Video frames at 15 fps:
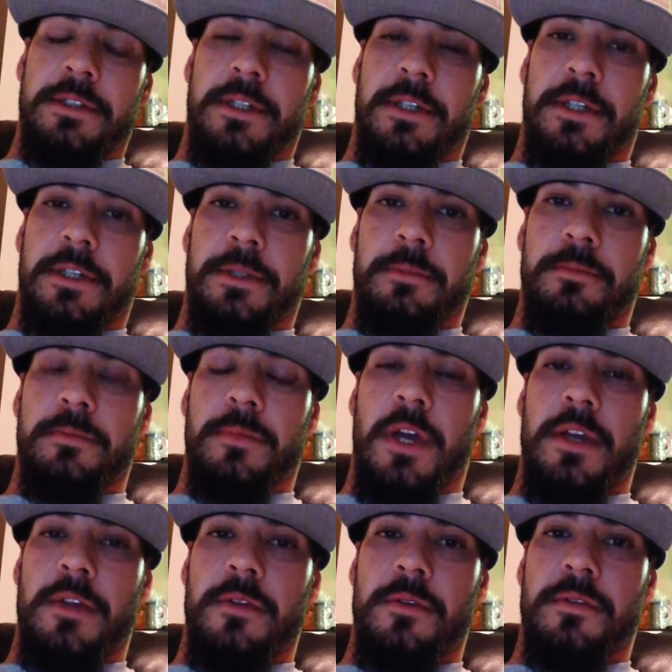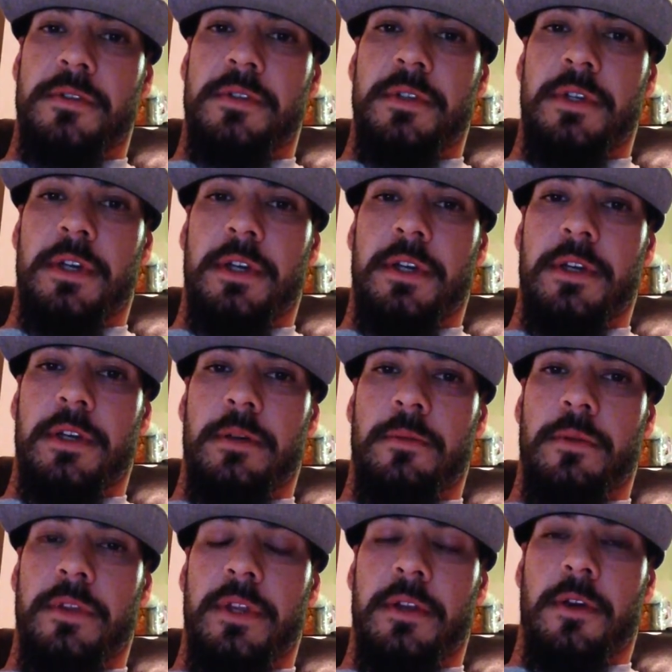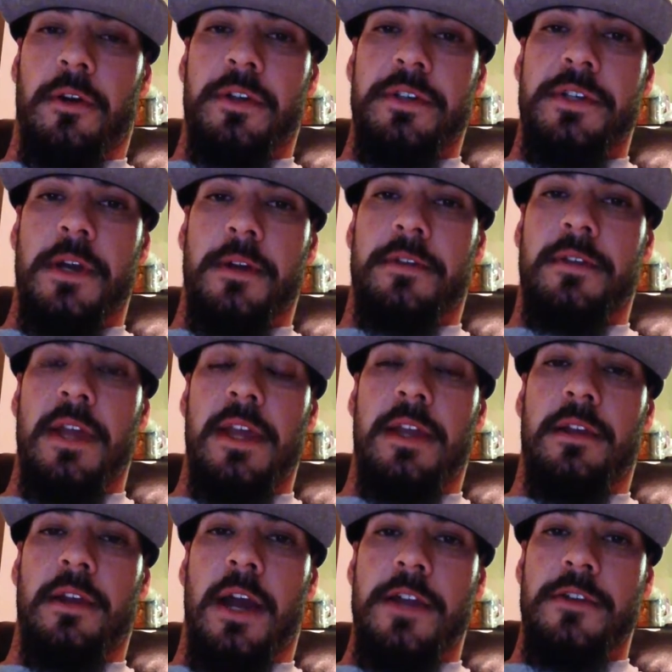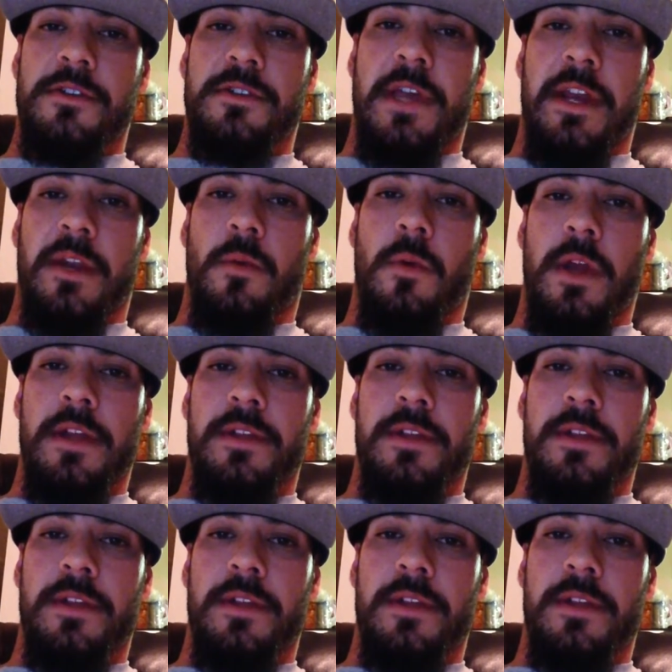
I use what they call a dunk take hydrostatic weigh.